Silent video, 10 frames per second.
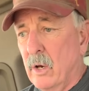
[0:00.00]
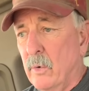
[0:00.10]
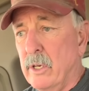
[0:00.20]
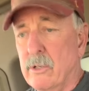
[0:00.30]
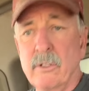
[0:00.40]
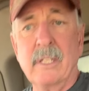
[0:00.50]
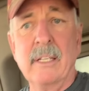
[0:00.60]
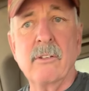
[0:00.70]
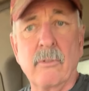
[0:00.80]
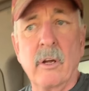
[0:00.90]
we usually
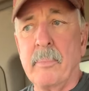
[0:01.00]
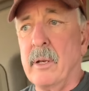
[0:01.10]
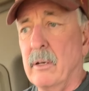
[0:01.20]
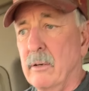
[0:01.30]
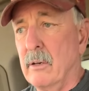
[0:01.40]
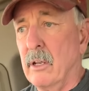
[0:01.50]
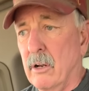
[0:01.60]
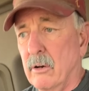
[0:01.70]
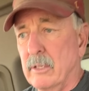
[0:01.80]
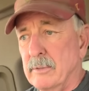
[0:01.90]
disc rip it, you
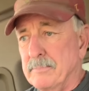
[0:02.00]
know, and,